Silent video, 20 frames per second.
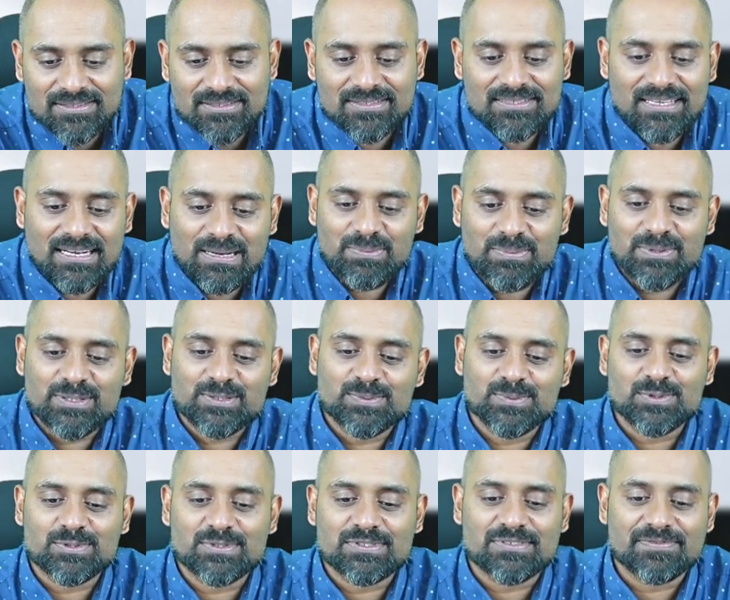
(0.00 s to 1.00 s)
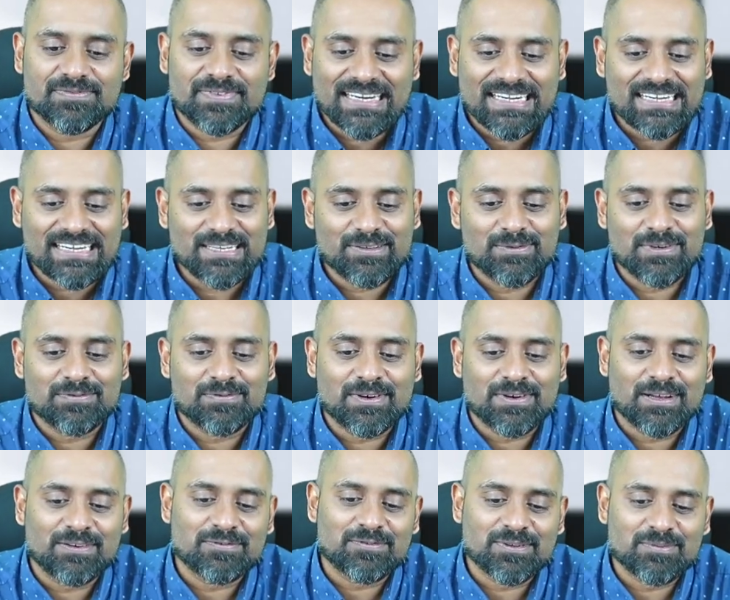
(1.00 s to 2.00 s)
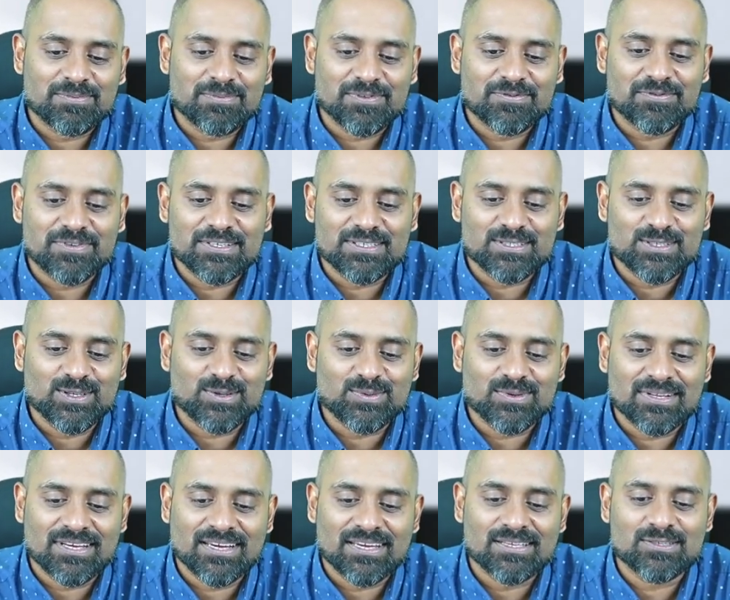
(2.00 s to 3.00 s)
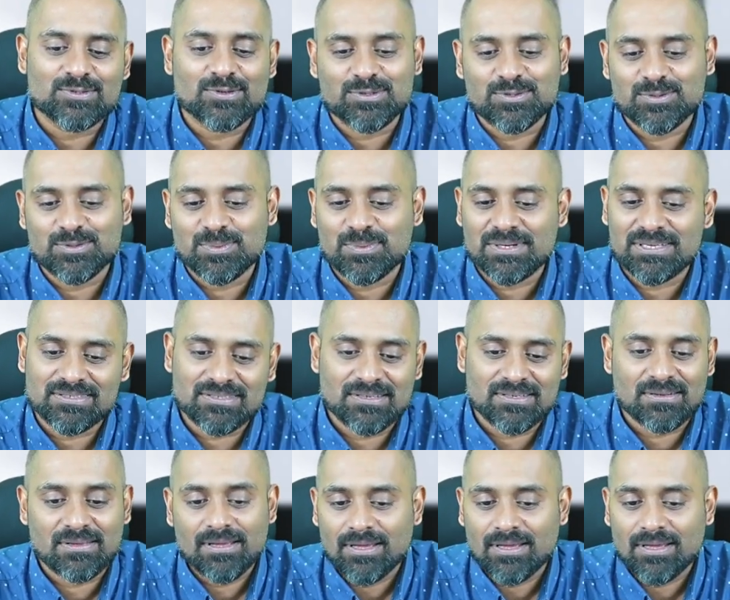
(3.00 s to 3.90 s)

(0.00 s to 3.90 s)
therapy is most effective and one from the first few lines also mentioned.